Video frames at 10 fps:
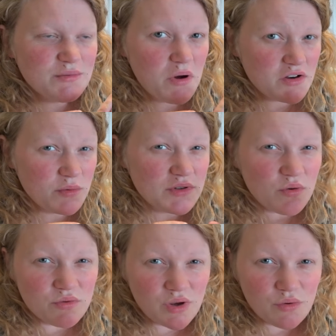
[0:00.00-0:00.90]
tomato. It's
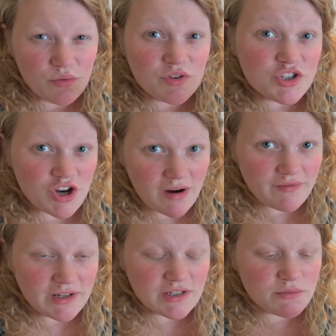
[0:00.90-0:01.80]
also called the
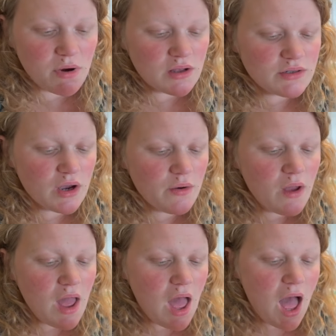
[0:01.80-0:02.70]
travelling tomato,
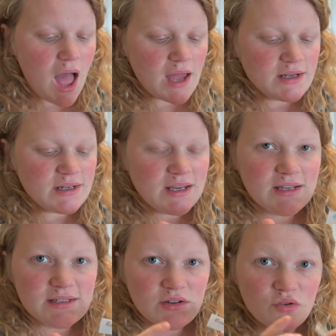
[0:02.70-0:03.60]
and
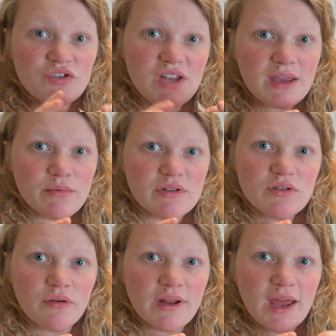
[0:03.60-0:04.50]
it's got
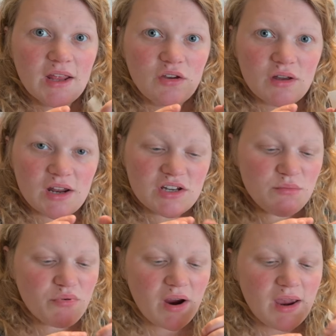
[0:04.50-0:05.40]
segments on it, and you can actually
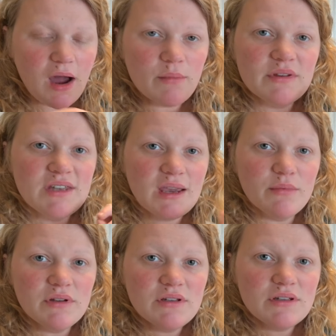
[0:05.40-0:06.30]
break up the
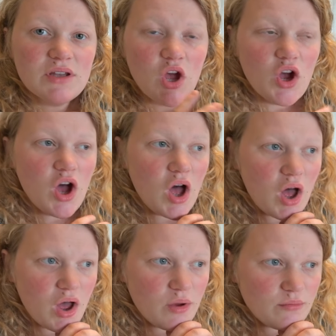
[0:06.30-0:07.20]
segments
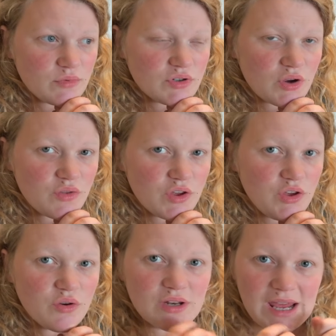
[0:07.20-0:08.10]
so that
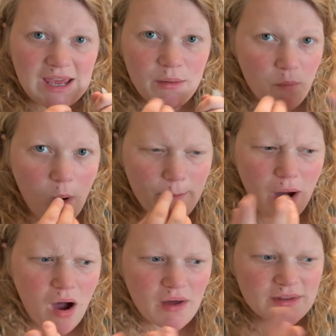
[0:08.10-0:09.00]
you could eat one
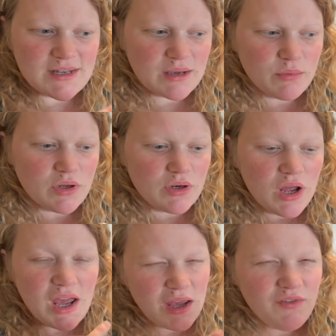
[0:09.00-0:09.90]
part of the segment
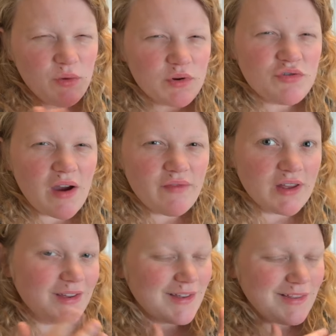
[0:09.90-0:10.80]
if you were
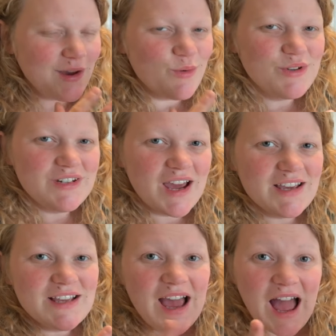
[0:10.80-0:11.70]
travelling in the olden
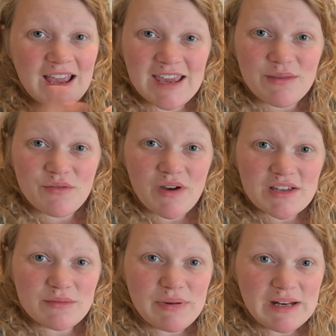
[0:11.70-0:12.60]
days and keep the
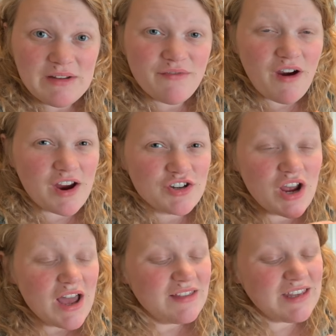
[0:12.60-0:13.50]
rest completely
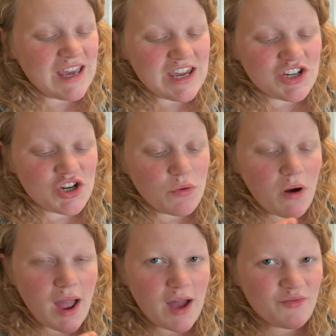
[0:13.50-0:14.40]
fresh. The issue
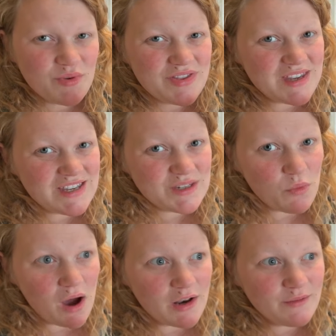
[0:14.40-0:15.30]
I have with this
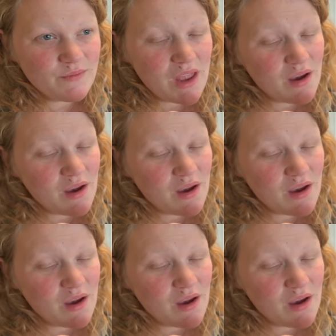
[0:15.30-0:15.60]
one,